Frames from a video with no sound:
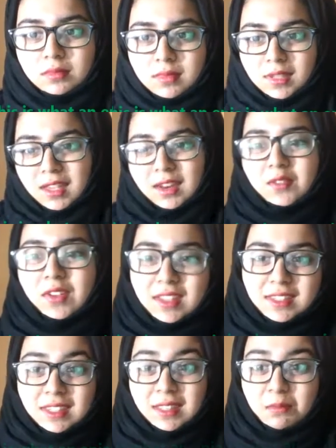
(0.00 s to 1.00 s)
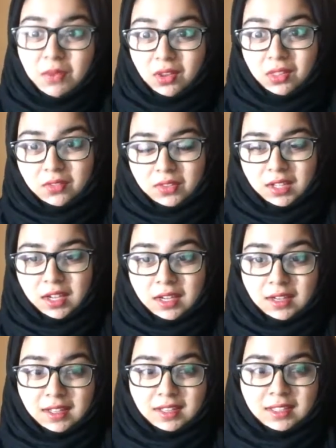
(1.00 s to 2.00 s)
kind of ends in the middle of a
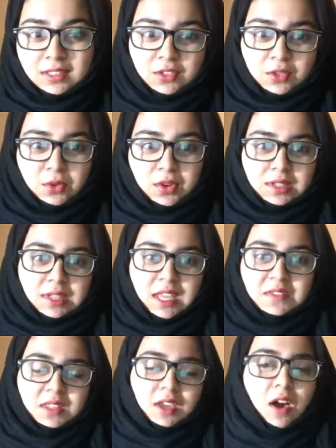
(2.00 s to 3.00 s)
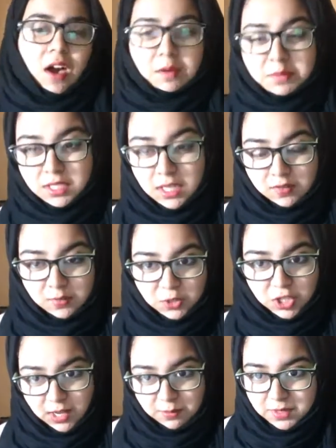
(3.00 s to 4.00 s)
line, and caesura is kind of the opposite of
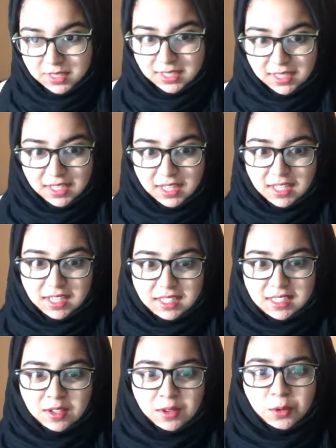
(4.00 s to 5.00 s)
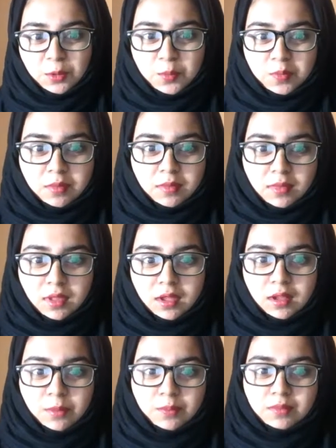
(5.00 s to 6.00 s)
enjambment. So,
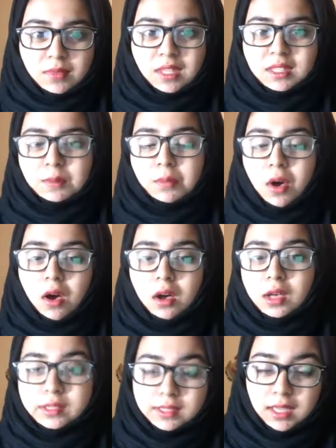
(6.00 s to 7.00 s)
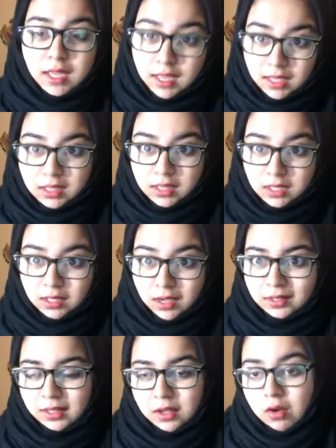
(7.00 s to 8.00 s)
it's a pause in the
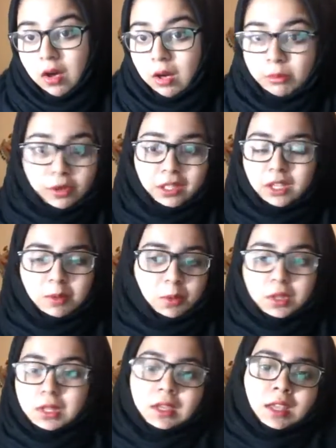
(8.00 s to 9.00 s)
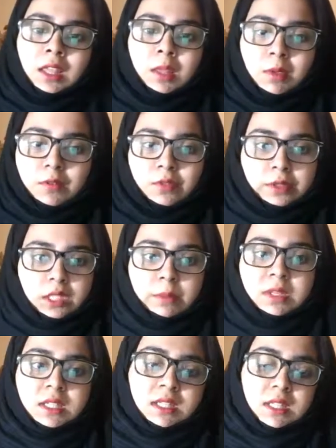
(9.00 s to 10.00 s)
line, like a comma, or it could be a full stop.
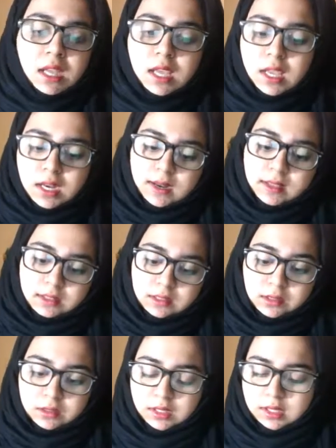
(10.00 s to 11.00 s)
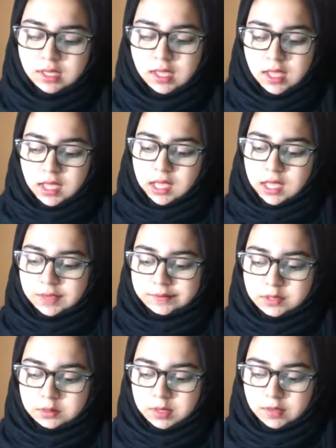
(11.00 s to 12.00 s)
It doesn't necessarily
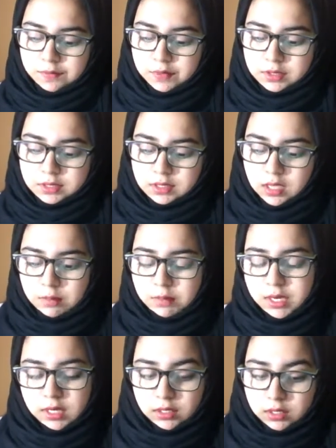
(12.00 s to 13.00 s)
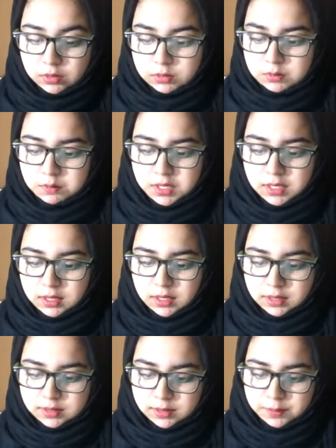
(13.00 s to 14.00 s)
have to be a full stop, but it could be.
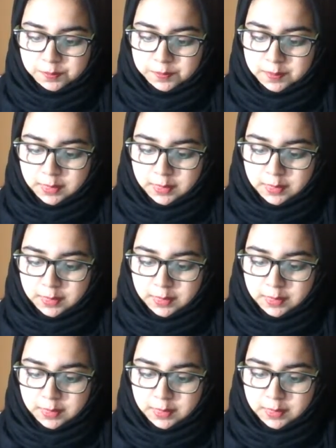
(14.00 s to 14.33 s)
And